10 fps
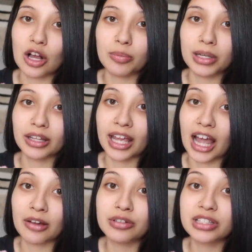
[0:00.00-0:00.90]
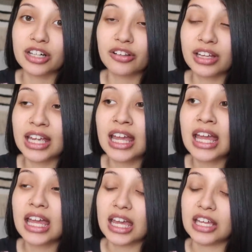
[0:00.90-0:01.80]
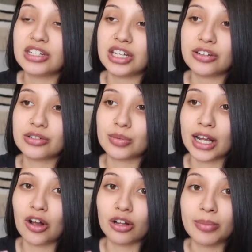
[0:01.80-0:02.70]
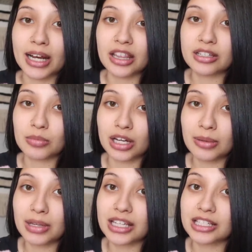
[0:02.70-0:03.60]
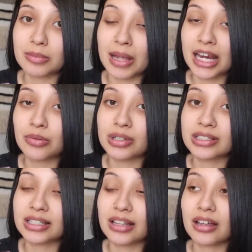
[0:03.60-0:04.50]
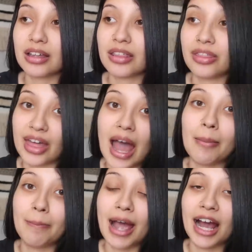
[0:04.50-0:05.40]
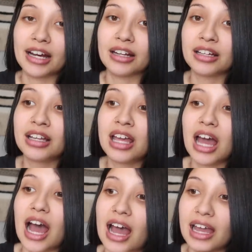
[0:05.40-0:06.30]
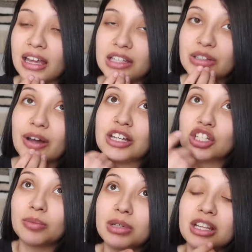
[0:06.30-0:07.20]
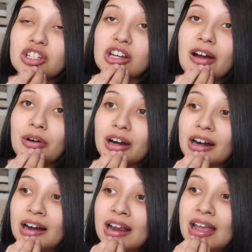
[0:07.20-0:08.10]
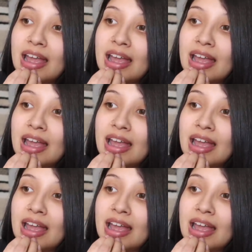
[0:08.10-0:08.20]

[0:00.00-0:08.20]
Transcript: helping. Like I was literally in tears when I called Benny this morning because the pain was that bad. I So I jumped in the shower,